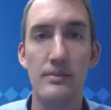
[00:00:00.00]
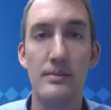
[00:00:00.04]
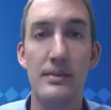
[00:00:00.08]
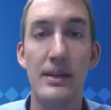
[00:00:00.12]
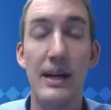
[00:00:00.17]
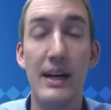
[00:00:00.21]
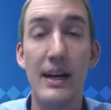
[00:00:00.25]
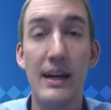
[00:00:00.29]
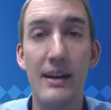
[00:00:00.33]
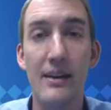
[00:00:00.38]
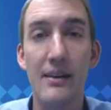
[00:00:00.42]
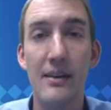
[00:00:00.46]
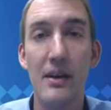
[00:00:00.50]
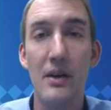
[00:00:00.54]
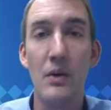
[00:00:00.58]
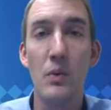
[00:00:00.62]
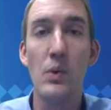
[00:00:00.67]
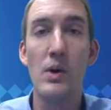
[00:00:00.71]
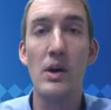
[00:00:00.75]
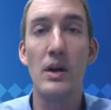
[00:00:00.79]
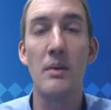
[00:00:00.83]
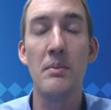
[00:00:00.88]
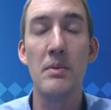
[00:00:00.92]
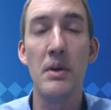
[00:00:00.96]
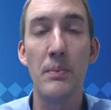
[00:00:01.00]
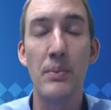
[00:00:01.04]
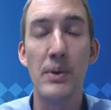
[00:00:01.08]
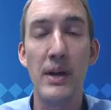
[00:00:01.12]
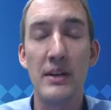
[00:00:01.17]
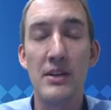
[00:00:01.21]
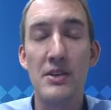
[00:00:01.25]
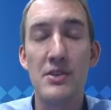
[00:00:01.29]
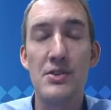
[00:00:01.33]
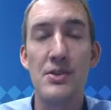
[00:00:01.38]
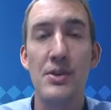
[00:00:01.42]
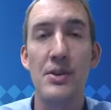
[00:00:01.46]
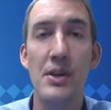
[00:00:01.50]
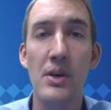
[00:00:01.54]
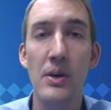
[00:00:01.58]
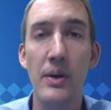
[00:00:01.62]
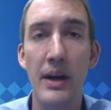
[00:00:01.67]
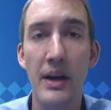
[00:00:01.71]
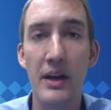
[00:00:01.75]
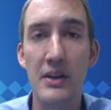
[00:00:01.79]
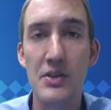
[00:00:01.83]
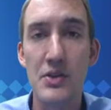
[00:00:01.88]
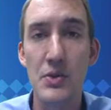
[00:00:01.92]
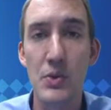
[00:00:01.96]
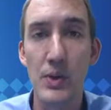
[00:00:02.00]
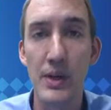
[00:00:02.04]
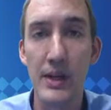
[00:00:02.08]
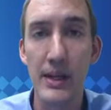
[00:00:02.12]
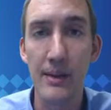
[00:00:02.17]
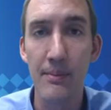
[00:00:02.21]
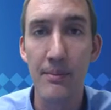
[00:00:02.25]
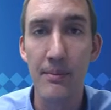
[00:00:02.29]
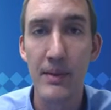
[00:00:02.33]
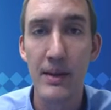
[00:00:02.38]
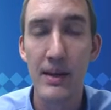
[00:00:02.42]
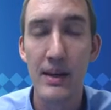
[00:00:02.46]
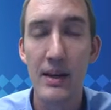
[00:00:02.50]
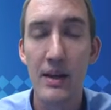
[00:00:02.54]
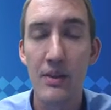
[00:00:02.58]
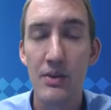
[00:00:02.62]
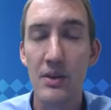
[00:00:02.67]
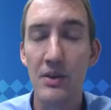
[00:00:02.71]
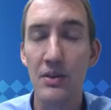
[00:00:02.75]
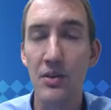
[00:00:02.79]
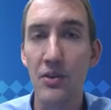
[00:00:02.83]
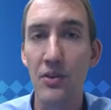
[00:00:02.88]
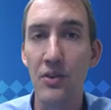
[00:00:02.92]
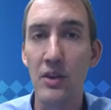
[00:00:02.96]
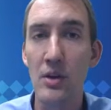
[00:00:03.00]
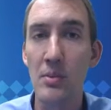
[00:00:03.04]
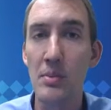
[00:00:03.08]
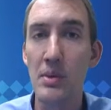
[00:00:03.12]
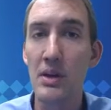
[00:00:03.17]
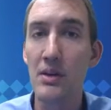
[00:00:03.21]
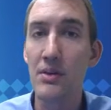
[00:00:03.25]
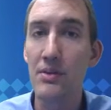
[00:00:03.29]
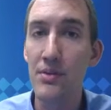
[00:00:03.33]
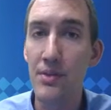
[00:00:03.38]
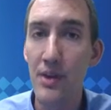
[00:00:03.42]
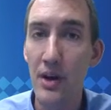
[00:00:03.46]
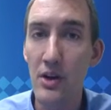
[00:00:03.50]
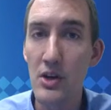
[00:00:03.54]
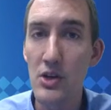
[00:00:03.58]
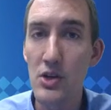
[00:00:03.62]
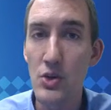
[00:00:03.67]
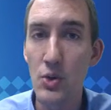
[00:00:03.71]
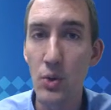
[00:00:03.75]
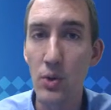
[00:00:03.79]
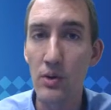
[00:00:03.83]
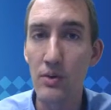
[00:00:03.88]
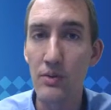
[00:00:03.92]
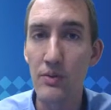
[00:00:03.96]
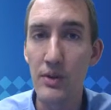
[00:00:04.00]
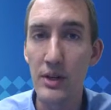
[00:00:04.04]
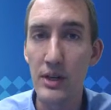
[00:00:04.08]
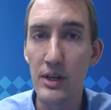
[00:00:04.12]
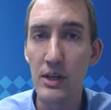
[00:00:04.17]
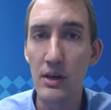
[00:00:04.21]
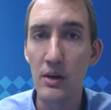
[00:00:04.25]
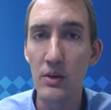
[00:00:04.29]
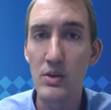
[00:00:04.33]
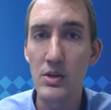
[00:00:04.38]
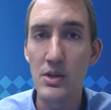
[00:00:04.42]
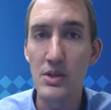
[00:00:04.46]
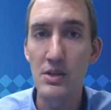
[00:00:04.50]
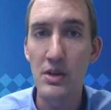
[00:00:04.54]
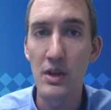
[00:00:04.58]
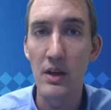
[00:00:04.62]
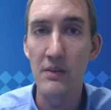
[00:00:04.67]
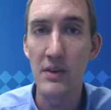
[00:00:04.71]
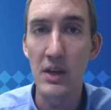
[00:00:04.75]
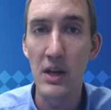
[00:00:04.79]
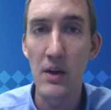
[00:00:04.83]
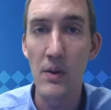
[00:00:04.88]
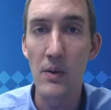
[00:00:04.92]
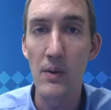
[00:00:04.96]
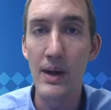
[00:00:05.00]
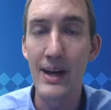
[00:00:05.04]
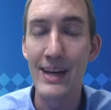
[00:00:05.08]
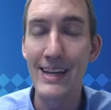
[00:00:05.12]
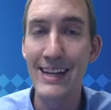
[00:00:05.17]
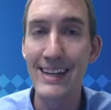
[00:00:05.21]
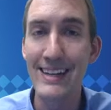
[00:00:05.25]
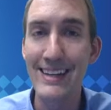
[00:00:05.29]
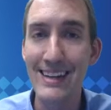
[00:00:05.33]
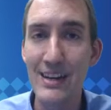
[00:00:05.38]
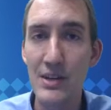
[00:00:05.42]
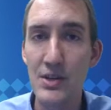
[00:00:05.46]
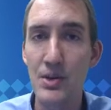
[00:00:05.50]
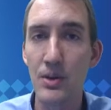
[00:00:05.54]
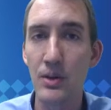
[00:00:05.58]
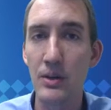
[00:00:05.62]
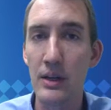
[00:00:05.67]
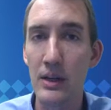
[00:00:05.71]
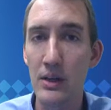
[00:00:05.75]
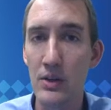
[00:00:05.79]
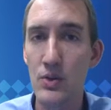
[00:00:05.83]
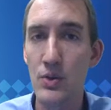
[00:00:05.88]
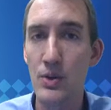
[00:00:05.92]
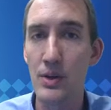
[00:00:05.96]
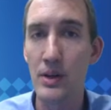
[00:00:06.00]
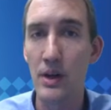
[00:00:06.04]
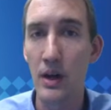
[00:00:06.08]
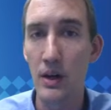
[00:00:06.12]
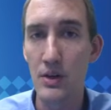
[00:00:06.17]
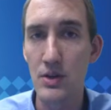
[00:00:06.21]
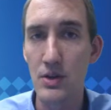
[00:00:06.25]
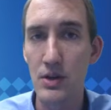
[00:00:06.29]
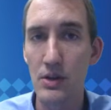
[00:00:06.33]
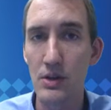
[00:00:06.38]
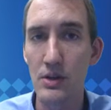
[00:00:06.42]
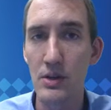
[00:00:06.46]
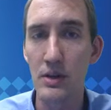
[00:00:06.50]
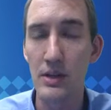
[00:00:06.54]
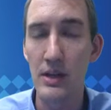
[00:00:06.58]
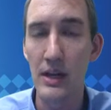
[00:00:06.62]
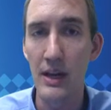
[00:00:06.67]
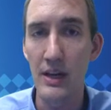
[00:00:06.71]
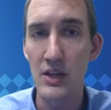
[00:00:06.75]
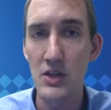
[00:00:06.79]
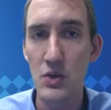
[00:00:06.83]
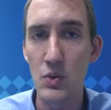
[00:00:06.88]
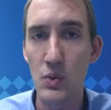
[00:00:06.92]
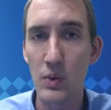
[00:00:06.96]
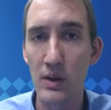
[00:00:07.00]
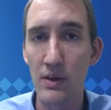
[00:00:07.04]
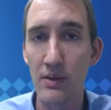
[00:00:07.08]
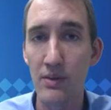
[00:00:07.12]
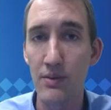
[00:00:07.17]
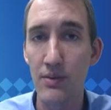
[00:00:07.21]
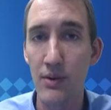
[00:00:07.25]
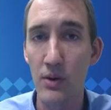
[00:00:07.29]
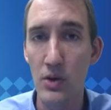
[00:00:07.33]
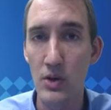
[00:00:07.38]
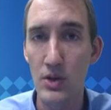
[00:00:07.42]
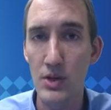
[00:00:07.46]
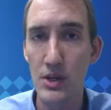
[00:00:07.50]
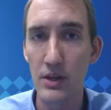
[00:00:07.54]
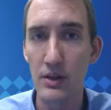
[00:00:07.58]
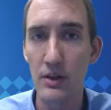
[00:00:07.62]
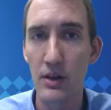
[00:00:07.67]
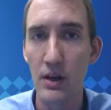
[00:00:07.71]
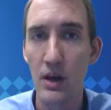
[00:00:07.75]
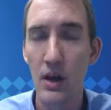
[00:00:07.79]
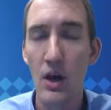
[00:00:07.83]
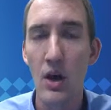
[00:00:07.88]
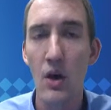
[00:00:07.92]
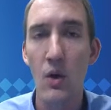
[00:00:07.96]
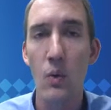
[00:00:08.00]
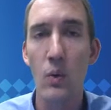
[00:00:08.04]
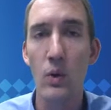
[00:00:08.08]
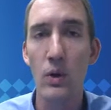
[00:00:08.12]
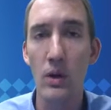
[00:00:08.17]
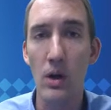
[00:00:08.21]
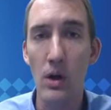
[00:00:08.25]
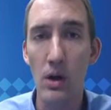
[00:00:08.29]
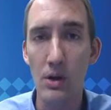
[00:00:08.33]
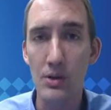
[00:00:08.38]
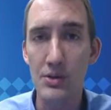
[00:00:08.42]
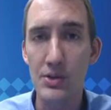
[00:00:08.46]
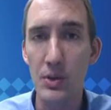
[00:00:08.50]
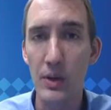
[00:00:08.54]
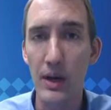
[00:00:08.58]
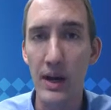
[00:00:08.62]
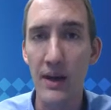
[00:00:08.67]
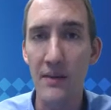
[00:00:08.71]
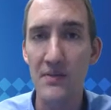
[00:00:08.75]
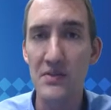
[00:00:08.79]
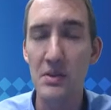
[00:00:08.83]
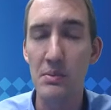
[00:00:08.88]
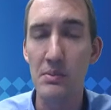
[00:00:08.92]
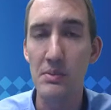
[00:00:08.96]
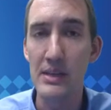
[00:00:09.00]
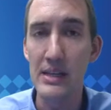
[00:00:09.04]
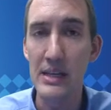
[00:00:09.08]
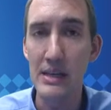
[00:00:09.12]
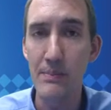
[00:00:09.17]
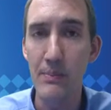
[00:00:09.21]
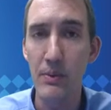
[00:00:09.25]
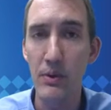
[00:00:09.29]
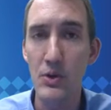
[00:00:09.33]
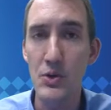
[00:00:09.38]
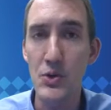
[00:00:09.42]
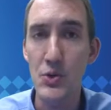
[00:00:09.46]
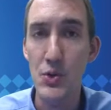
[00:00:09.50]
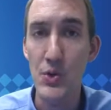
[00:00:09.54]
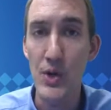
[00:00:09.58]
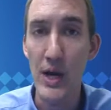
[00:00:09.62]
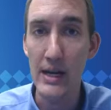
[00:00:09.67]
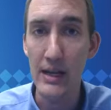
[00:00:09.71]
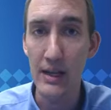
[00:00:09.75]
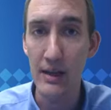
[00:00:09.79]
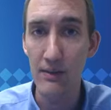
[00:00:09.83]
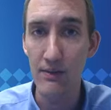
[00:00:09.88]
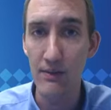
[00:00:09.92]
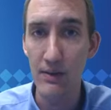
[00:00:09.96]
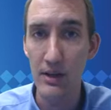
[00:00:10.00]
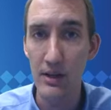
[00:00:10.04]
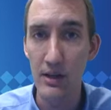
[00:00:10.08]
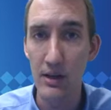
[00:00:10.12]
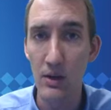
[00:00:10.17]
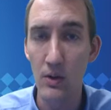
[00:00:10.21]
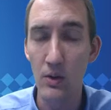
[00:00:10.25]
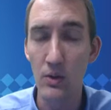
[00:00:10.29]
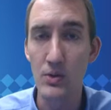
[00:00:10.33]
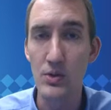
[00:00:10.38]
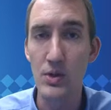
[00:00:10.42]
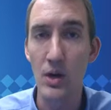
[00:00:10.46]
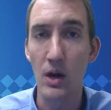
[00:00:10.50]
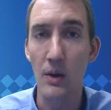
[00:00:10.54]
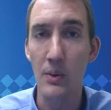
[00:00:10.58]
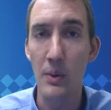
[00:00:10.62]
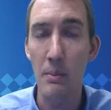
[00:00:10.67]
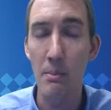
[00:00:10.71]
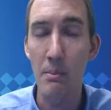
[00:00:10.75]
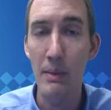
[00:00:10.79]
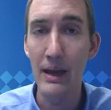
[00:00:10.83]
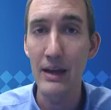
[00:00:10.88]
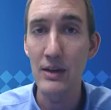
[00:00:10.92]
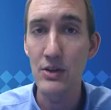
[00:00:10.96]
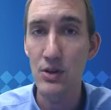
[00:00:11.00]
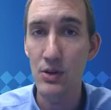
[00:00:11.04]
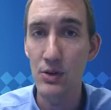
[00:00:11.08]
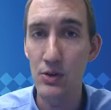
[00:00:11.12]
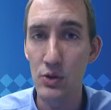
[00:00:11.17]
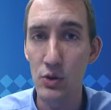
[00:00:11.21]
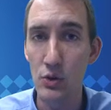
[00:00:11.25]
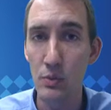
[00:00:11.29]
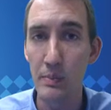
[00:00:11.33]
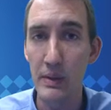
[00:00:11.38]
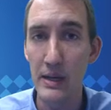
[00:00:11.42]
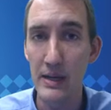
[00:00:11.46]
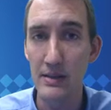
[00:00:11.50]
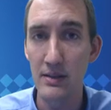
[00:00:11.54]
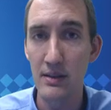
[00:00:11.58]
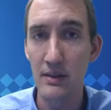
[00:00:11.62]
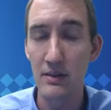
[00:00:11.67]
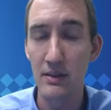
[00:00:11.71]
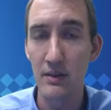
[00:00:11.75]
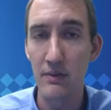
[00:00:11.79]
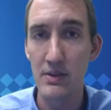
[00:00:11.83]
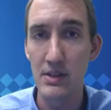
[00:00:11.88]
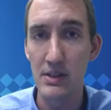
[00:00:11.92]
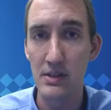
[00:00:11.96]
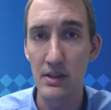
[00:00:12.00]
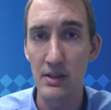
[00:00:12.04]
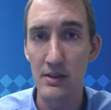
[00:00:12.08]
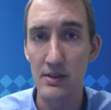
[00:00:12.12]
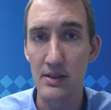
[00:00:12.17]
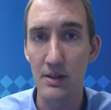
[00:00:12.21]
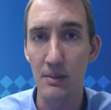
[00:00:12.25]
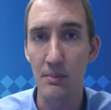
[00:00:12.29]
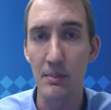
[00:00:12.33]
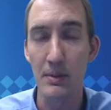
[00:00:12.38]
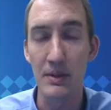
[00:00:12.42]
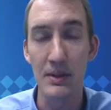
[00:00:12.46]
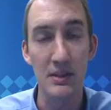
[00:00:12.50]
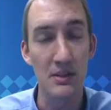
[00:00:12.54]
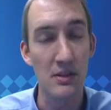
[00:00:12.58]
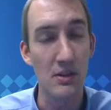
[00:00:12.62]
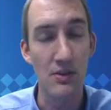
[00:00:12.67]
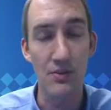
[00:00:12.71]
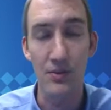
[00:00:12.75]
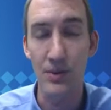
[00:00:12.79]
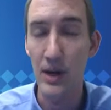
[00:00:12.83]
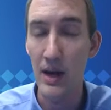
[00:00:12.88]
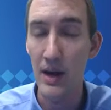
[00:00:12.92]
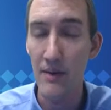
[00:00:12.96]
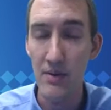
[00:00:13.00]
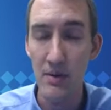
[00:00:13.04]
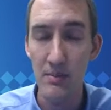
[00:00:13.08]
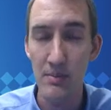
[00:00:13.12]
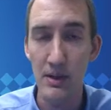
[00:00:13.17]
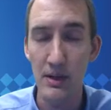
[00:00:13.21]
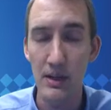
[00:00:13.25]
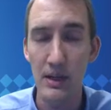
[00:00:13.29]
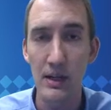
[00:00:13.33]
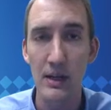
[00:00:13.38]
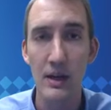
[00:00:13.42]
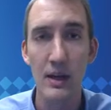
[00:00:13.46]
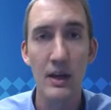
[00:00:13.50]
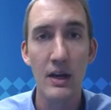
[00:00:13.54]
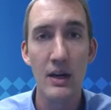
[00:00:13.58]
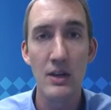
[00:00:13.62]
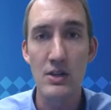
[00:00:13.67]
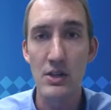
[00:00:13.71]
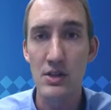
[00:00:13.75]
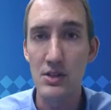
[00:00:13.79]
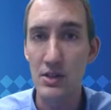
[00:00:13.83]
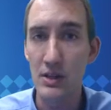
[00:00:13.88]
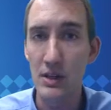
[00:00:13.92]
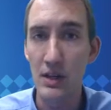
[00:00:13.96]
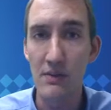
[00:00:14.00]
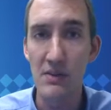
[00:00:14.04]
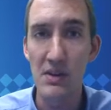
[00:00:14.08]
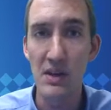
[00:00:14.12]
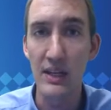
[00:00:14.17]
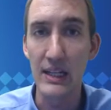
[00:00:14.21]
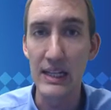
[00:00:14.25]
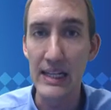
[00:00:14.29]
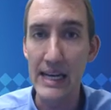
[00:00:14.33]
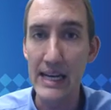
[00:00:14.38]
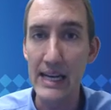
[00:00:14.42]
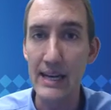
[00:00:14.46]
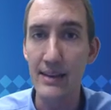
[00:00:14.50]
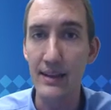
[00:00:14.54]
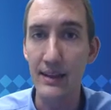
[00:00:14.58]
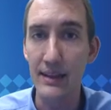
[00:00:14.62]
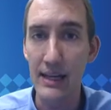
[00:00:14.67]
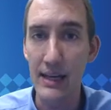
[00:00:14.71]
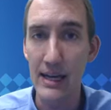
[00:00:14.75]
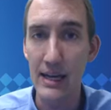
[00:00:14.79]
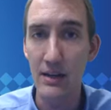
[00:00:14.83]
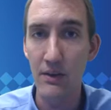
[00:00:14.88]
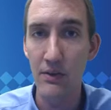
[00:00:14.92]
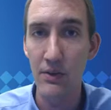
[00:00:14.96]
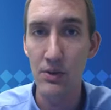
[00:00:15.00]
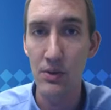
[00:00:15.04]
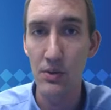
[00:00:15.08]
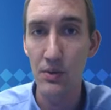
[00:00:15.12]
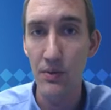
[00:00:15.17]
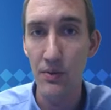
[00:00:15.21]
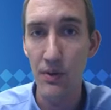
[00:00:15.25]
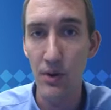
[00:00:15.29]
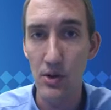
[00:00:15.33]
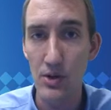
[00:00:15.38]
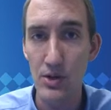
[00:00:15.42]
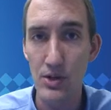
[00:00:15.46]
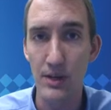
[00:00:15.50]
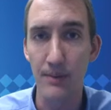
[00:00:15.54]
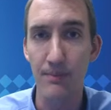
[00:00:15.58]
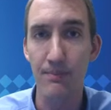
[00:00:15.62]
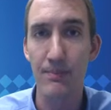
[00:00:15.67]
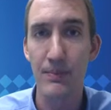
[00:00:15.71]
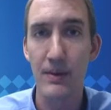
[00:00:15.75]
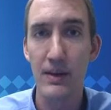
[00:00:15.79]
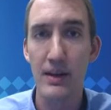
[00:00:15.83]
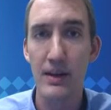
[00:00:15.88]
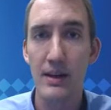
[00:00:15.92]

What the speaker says: Hi, and welcome to PracticeStudio X20. This is going to be a very short video just giving you an initial introduction to the X20 version. We'll also have some deeper training videos on the major new pieces of the system, but this is for everybody just to give you a lay of the land of the new version.